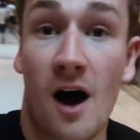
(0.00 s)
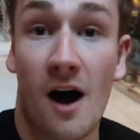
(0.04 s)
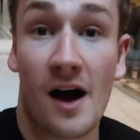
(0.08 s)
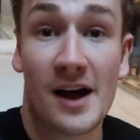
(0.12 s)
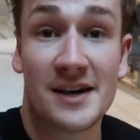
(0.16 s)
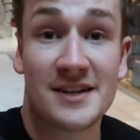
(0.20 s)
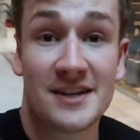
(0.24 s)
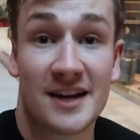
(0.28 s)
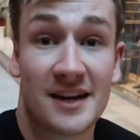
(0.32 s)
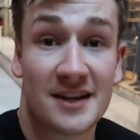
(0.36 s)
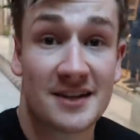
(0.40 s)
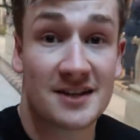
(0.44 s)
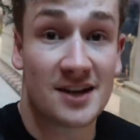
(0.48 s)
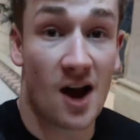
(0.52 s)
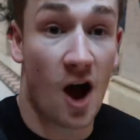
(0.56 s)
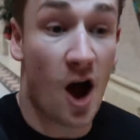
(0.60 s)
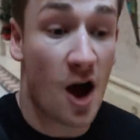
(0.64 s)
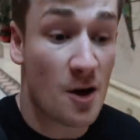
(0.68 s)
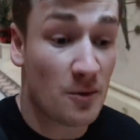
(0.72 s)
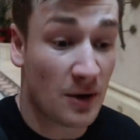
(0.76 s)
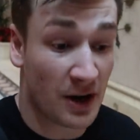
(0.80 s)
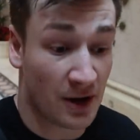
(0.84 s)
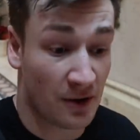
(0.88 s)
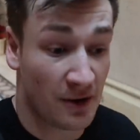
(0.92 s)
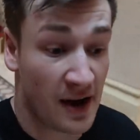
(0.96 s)
I did.
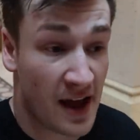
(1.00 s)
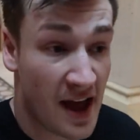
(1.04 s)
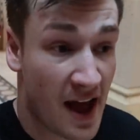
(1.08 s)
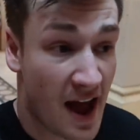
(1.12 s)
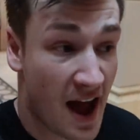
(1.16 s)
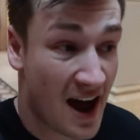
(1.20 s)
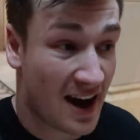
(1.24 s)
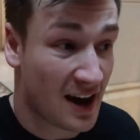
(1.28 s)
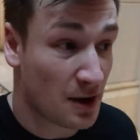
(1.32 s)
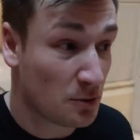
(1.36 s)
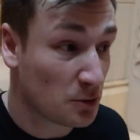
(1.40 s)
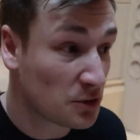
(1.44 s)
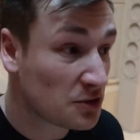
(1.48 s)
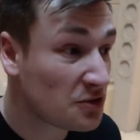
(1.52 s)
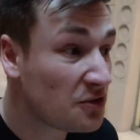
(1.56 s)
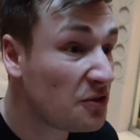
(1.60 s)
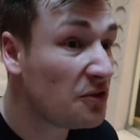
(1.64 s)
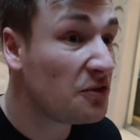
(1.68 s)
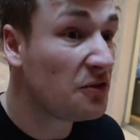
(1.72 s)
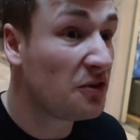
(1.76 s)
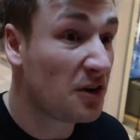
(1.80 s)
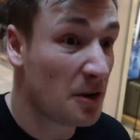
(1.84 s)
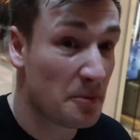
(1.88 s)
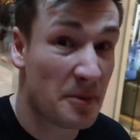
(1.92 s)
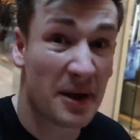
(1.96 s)
I went on it and it was
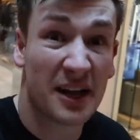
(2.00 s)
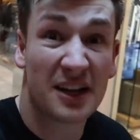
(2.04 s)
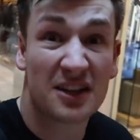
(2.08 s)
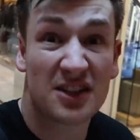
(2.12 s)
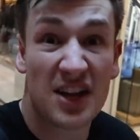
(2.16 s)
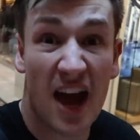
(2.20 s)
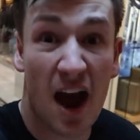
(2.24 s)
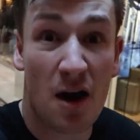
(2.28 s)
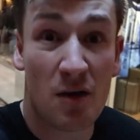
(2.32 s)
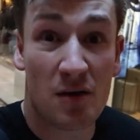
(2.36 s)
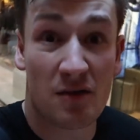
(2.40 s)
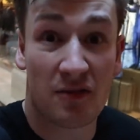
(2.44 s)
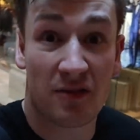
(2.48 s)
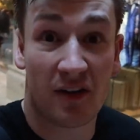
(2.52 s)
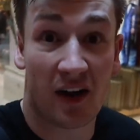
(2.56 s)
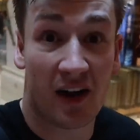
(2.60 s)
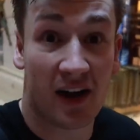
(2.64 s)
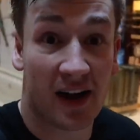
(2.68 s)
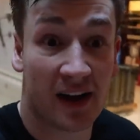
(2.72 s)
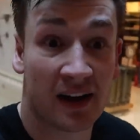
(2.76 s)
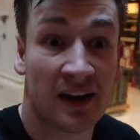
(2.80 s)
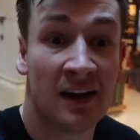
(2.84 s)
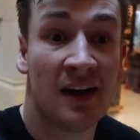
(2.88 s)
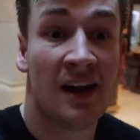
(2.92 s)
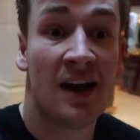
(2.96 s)
flipping
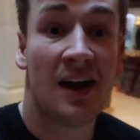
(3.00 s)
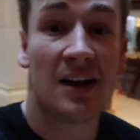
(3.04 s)
terrifying.